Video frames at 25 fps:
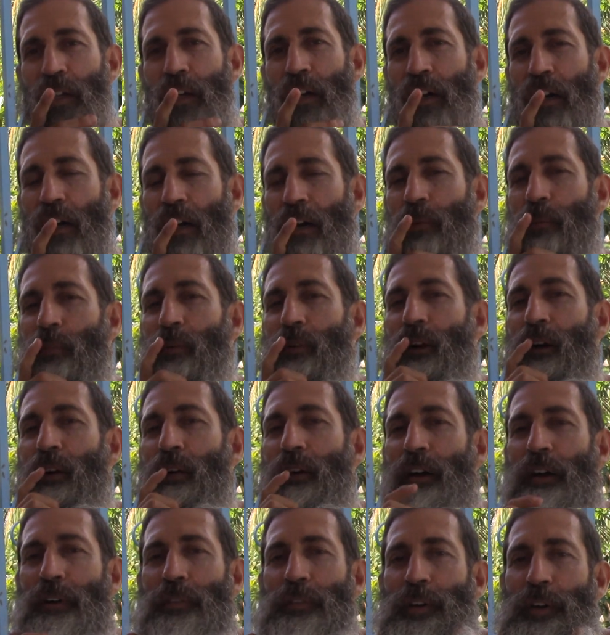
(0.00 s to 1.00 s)
Uh, but
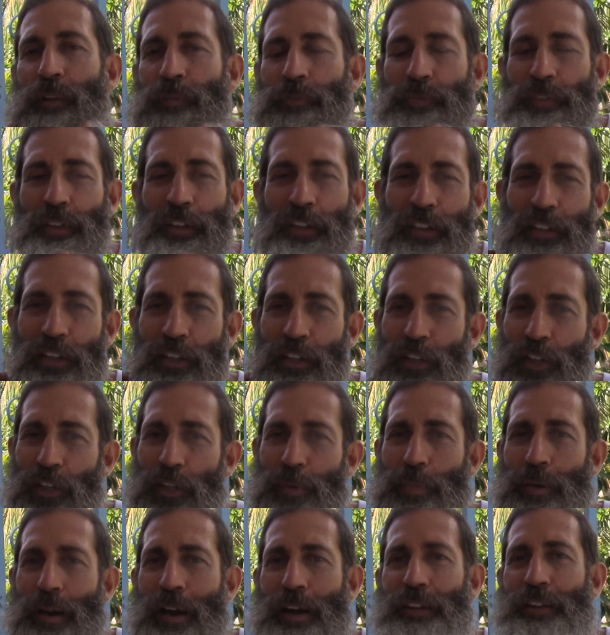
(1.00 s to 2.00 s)
I'm, I'm, feeling good
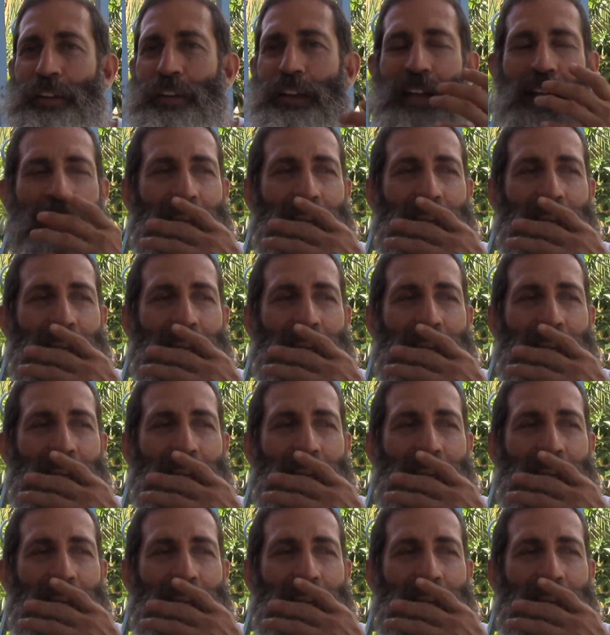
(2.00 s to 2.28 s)
about it.